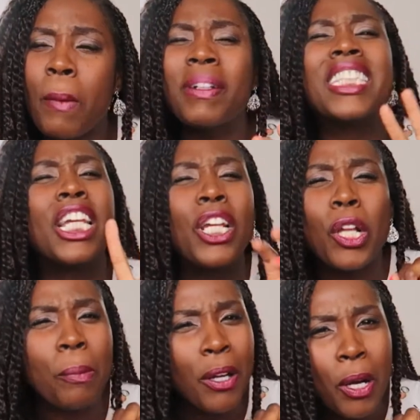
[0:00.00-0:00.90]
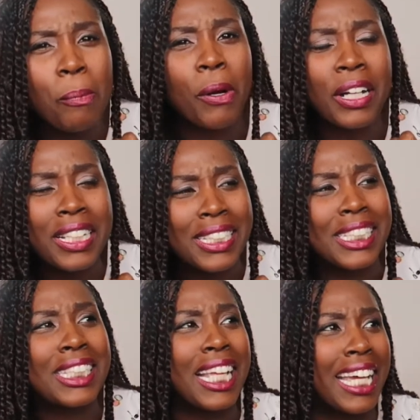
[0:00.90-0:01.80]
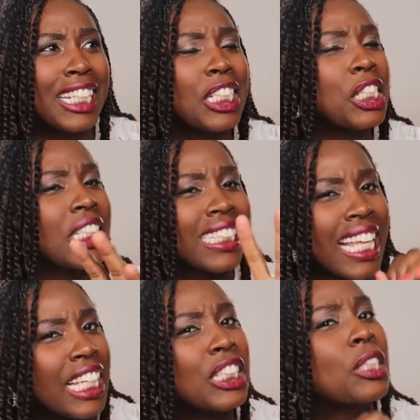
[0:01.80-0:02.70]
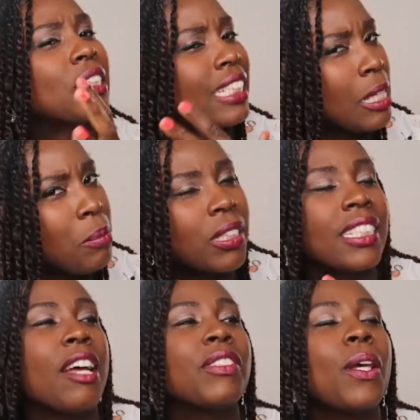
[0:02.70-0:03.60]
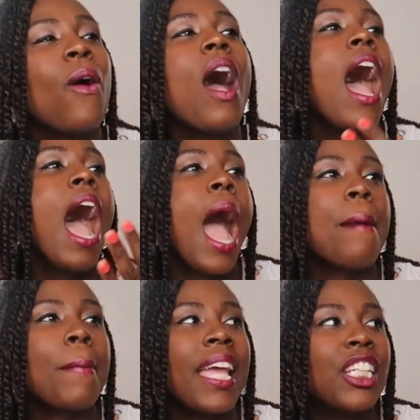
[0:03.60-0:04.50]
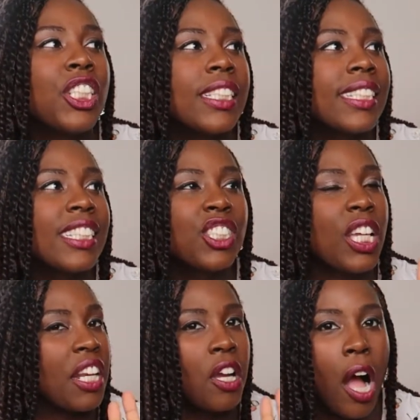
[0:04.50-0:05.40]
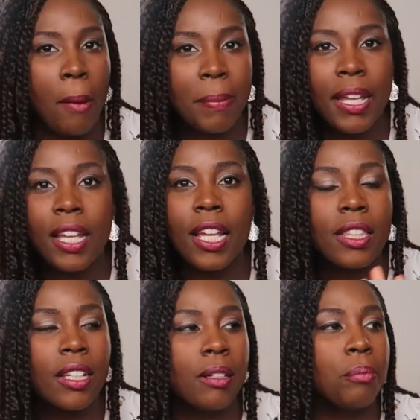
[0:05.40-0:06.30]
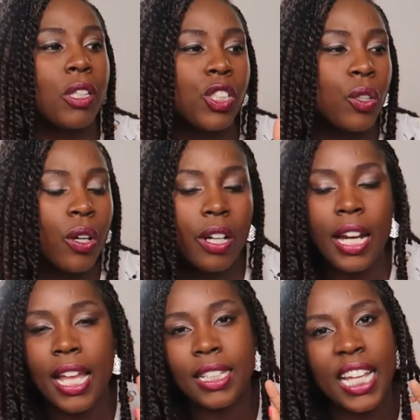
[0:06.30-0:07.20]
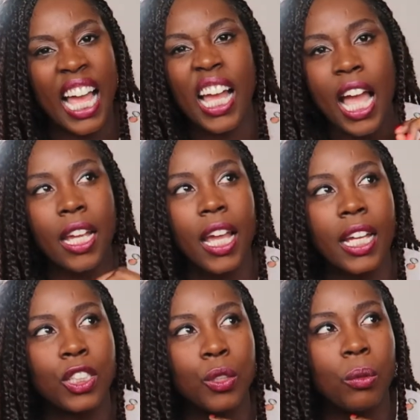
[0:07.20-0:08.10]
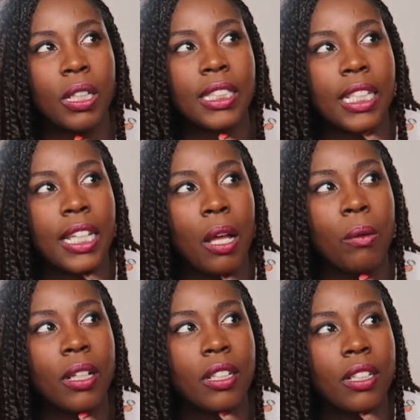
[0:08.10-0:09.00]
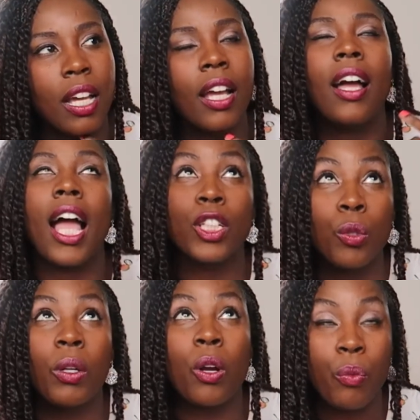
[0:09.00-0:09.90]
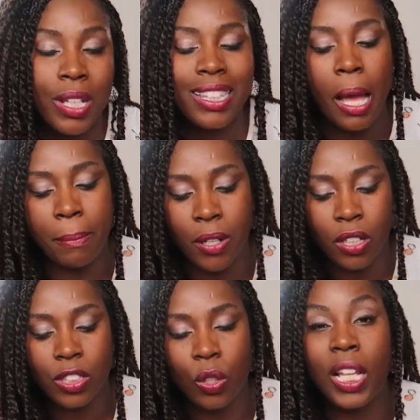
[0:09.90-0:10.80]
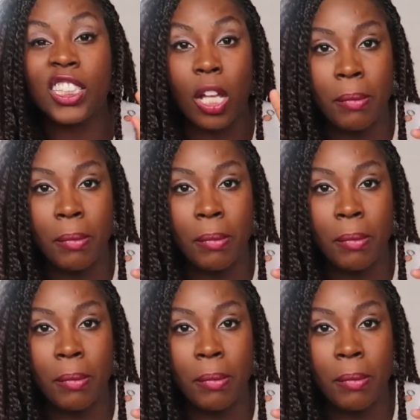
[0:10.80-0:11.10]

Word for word: particular about her books. Like she just likes to keep her stuff. So I may just get a copy at the bookstore. And yeah, I, I do want to see that one. I do want to read that book. So that's